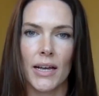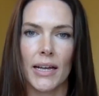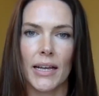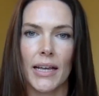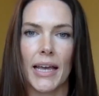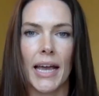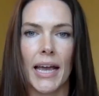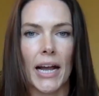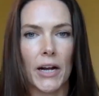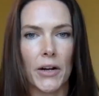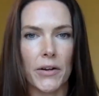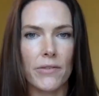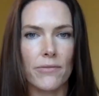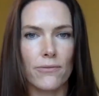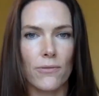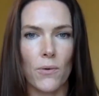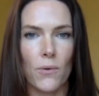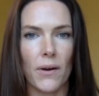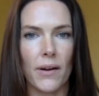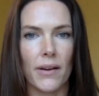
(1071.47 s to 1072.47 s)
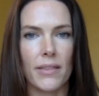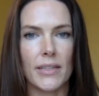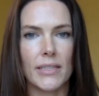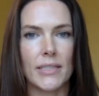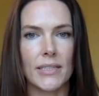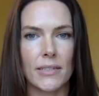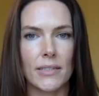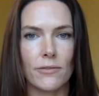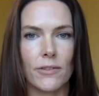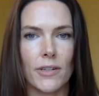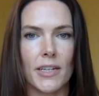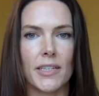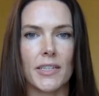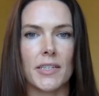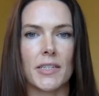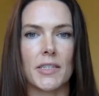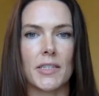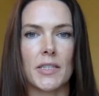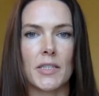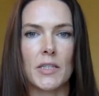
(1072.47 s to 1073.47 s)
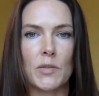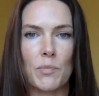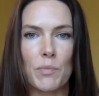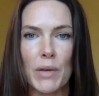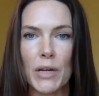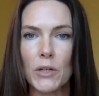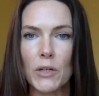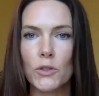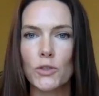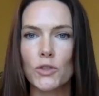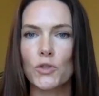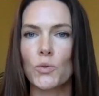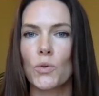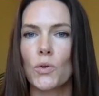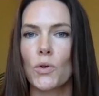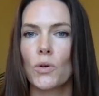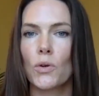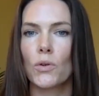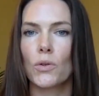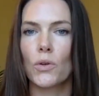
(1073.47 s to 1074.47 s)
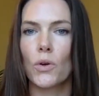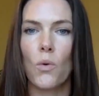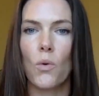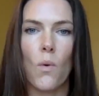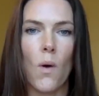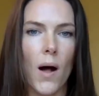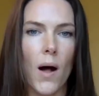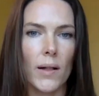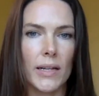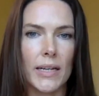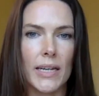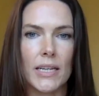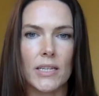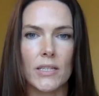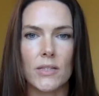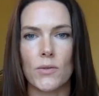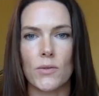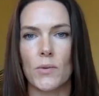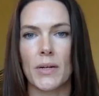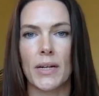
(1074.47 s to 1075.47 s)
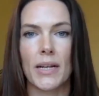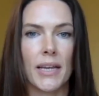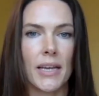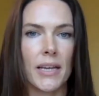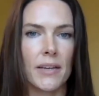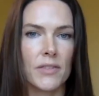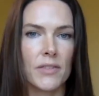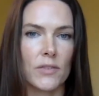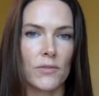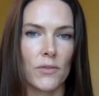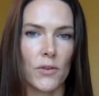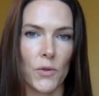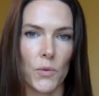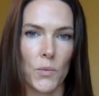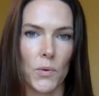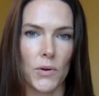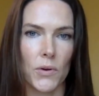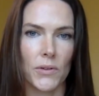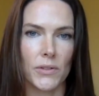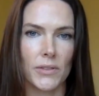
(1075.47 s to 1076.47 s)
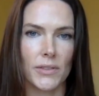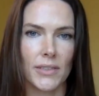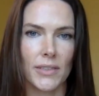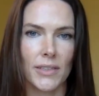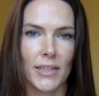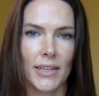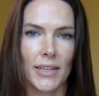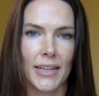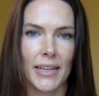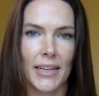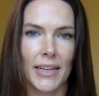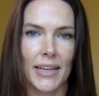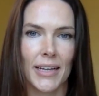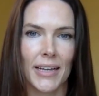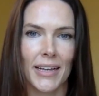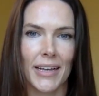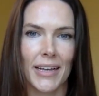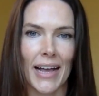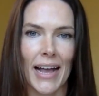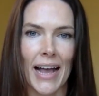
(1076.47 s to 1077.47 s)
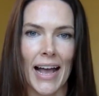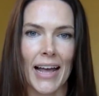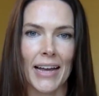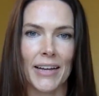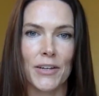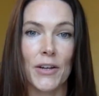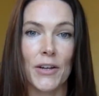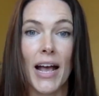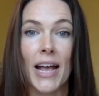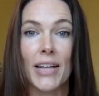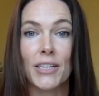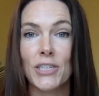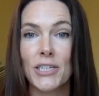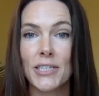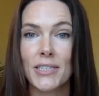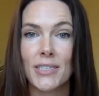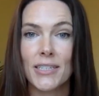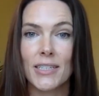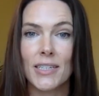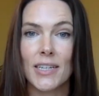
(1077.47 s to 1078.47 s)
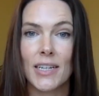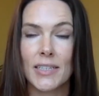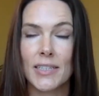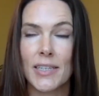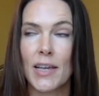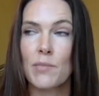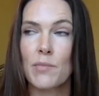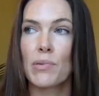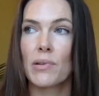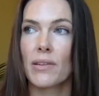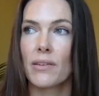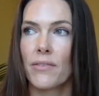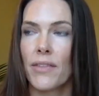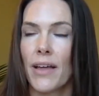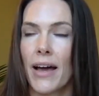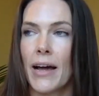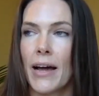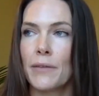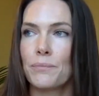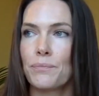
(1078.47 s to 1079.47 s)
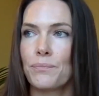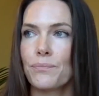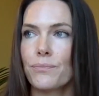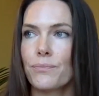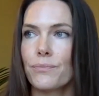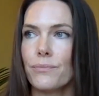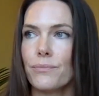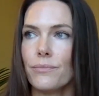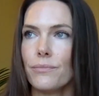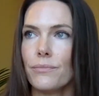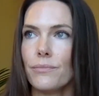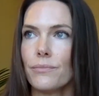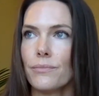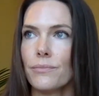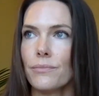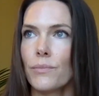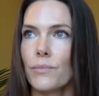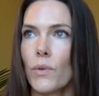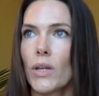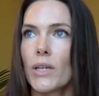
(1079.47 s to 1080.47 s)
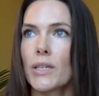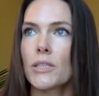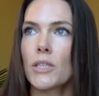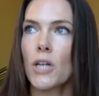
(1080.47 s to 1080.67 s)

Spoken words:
carry forth different spiritual qualities or gifts for the world. And just as an example of that, it's